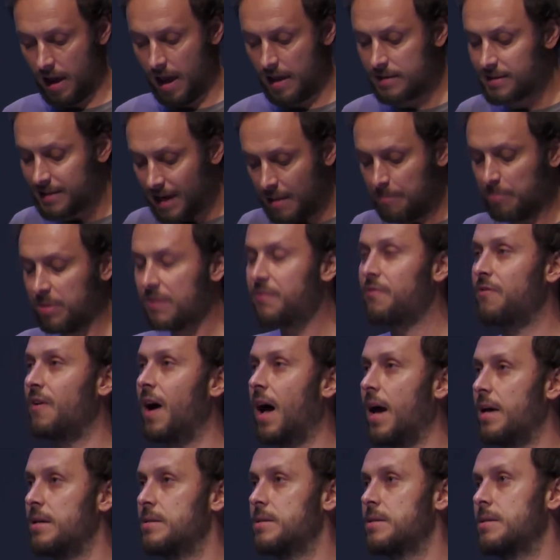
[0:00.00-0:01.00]

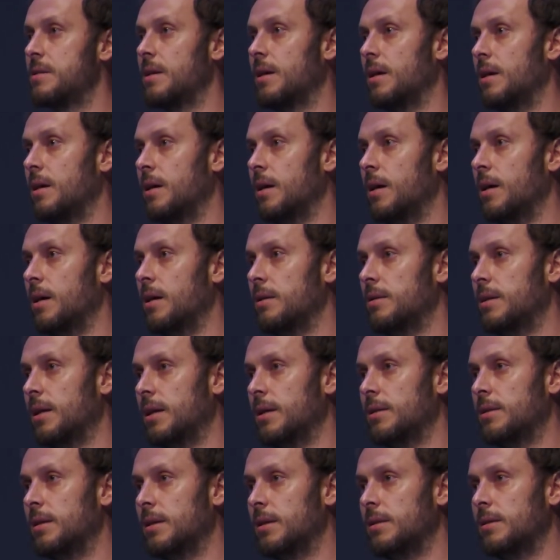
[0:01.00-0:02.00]
exemplifies uh, uh, the,
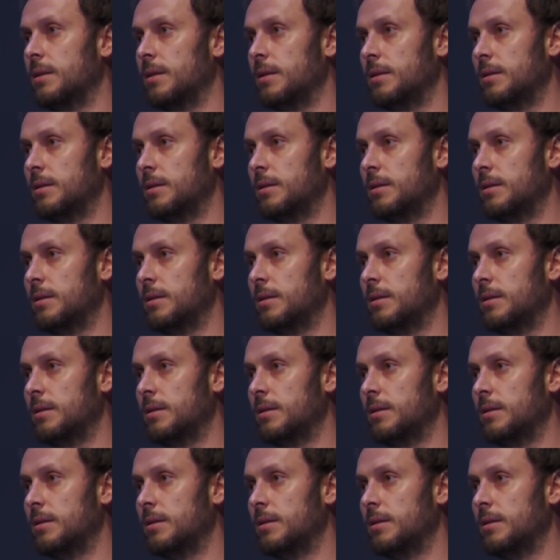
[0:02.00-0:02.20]
the,